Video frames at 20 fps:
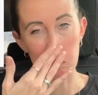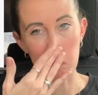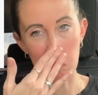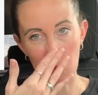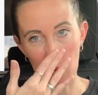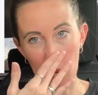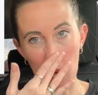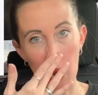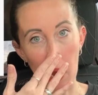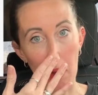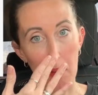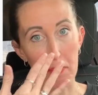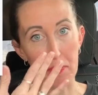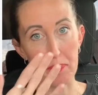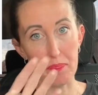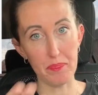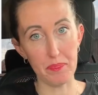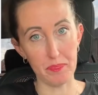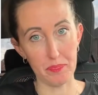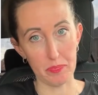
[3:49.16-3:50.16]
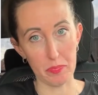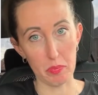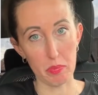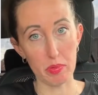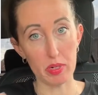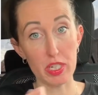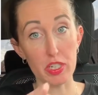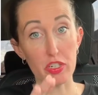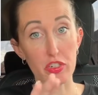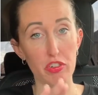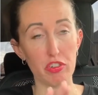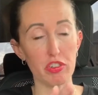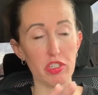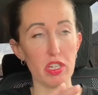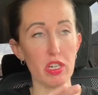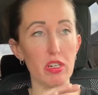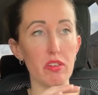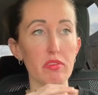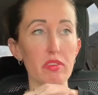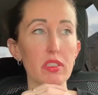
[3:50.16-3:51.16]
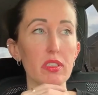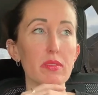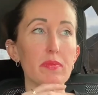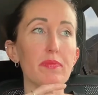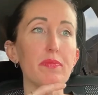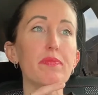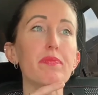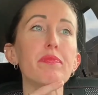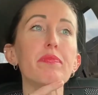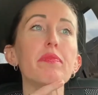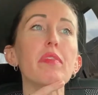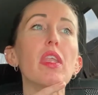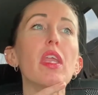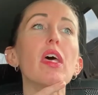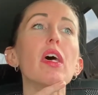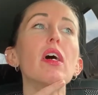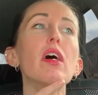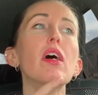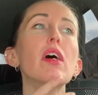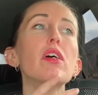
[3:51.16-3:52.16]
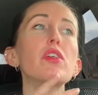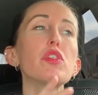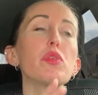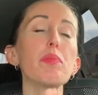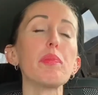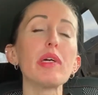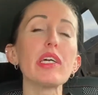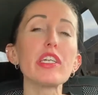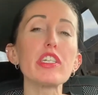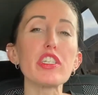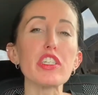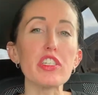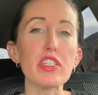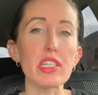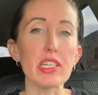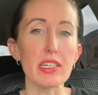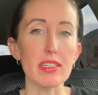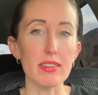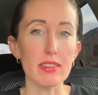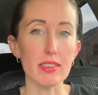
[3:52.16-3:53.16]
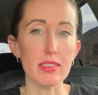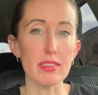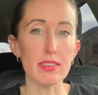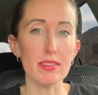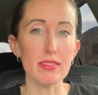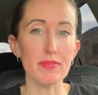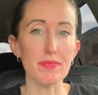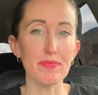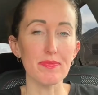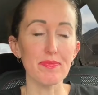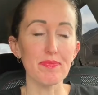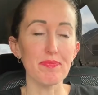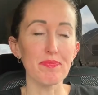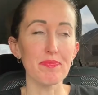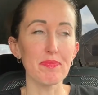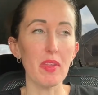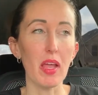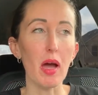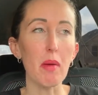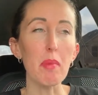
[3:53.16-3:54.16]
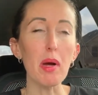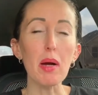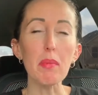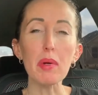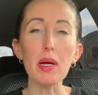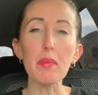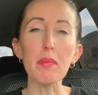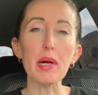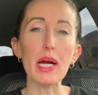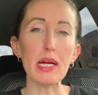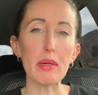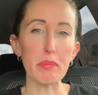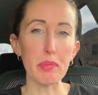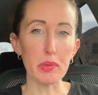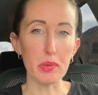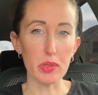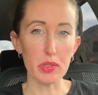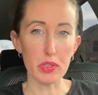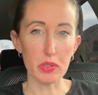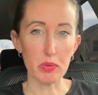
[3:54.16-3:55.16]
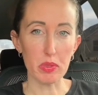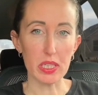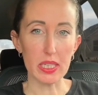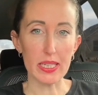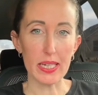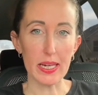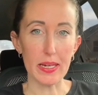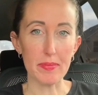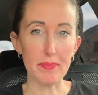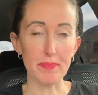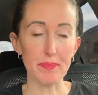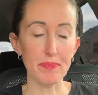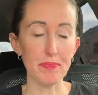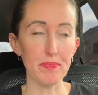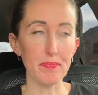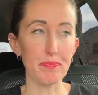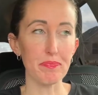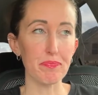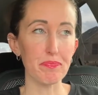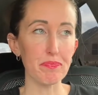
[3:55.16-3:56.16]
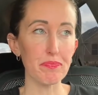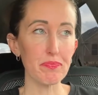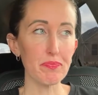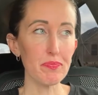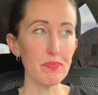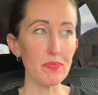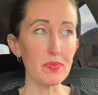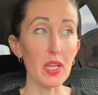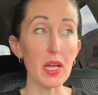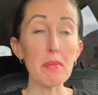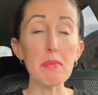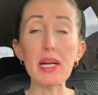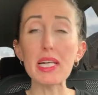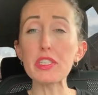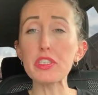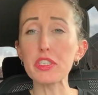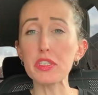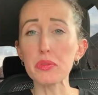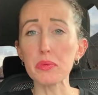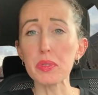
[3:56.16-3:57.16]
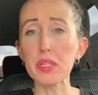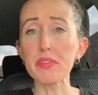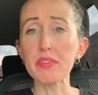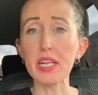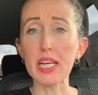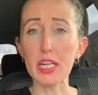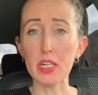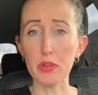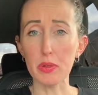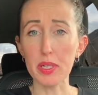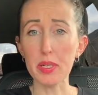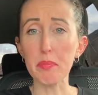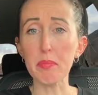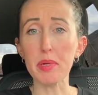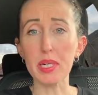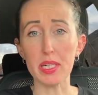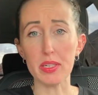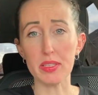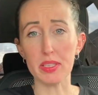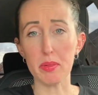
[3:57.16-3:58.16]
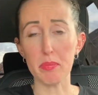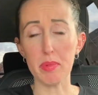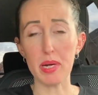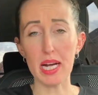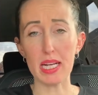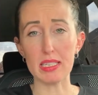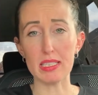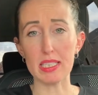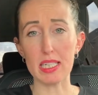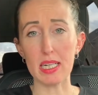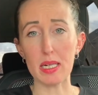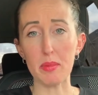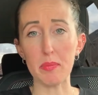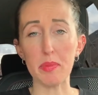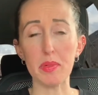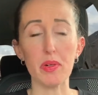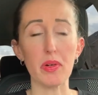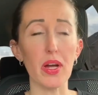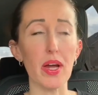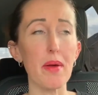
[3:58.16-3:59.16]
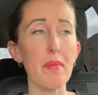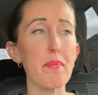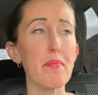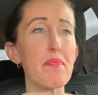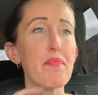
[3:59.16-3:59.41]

Okay. Brace yourselves. So picture this. I'm on my back porch one day. Now, mind you, we've got a green belt that backs up, okay?